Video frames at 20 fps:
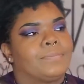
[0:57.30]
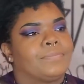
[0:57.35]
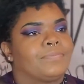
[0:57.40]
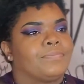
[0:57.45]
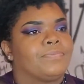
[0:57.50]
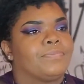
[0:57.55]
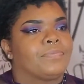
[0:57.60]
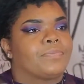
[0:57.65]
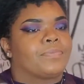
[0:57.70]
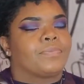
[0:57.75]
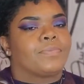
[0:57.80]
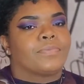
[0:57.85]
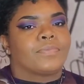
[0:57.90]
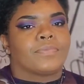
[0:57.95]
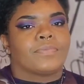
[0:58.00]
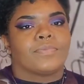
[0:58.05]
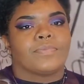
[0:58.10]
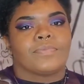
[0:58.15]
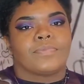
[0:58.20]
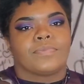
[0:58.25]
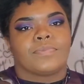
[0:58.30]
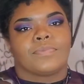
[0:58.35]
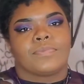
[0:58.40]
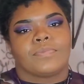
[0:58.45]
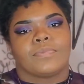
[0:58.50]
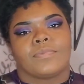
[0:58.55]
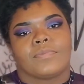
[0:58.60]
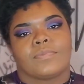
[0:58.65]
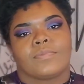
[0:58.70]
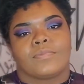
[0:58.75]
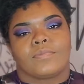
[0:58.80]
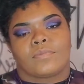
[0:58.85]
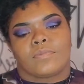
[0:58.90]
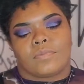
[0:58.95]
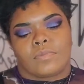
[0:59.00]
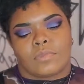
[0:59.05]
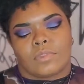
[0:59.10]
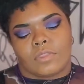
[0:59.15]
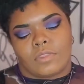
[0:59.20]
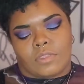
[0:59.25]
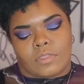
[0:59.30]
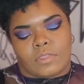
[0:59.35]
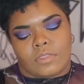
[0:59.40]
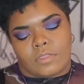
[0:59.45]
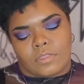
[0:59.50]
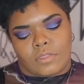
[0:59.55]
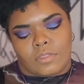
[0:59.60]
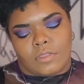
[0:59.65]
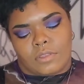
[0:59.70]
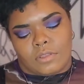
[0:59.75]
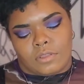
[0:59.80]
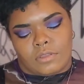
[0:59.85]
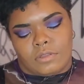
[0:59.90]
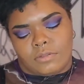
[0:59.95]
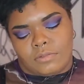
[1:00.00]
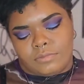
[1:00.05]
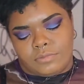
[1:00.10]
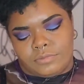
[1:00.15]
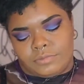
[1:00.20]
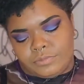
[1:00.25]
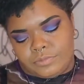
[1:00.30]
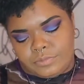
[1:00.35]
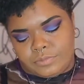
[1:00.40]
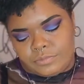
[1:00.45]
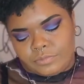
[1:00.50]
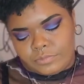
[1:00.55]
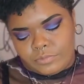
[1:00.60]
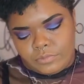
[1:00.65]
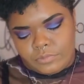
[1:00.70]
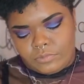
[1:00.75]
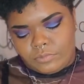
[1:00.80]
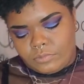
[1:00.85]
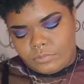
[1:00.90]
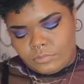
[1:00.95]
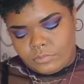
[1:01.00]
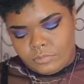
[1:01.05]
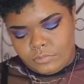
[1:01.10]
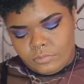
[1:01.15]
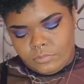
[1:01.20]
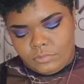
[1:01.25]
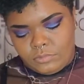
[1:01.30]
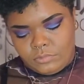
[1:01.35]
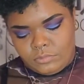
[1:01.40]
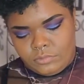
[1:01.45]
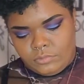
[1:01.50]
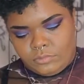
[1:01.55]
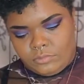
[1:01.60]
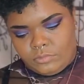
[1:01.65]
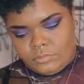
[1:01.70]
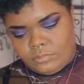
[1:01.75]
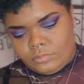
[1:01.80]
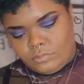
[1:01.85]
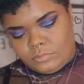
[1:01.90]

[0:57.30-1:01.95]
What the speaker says: Nobody speaks.